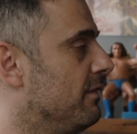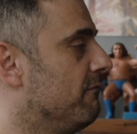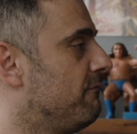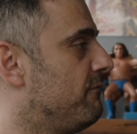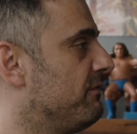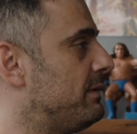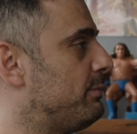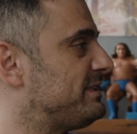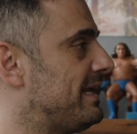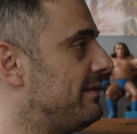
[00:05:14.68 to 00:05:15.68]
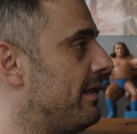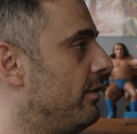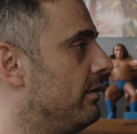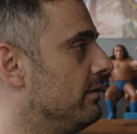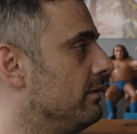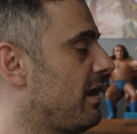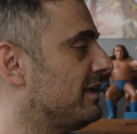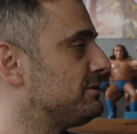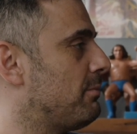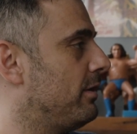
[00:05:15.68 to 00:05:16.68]
the 50% that are
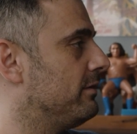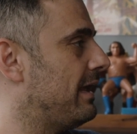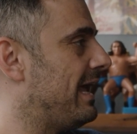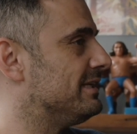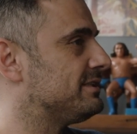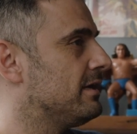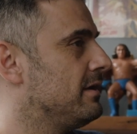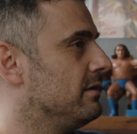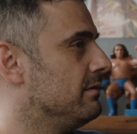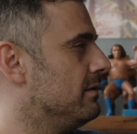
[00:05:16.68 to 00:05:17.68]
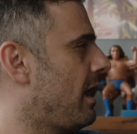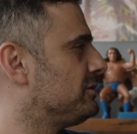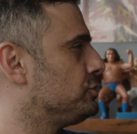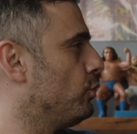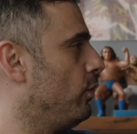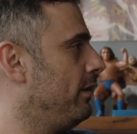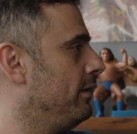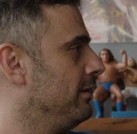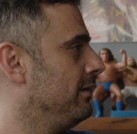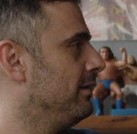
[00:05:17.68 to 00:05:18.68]
not smart as not
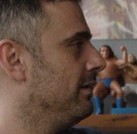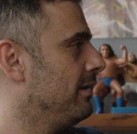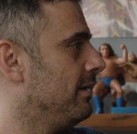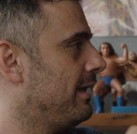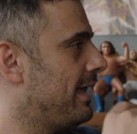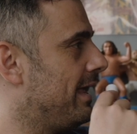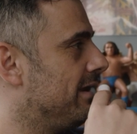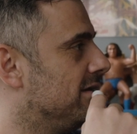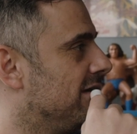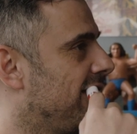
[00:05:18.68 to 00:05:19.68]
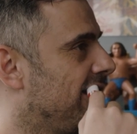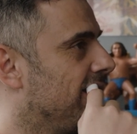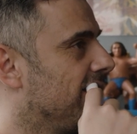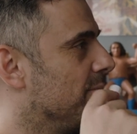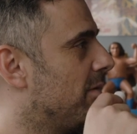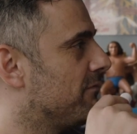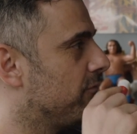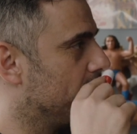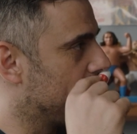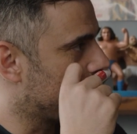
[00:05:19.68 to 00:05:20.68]
sure, and by
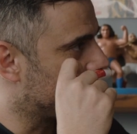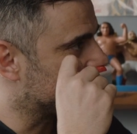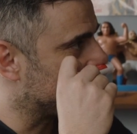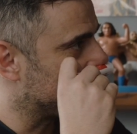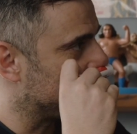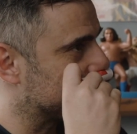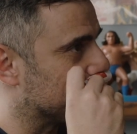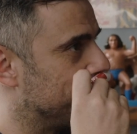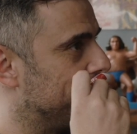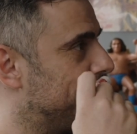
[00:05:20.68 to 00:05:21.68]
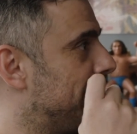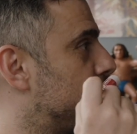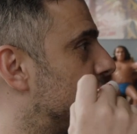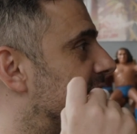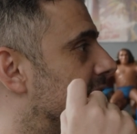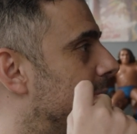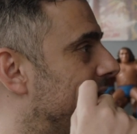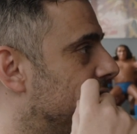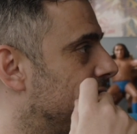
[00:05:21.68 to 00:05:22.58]
49% that it's going to be an interesting debate.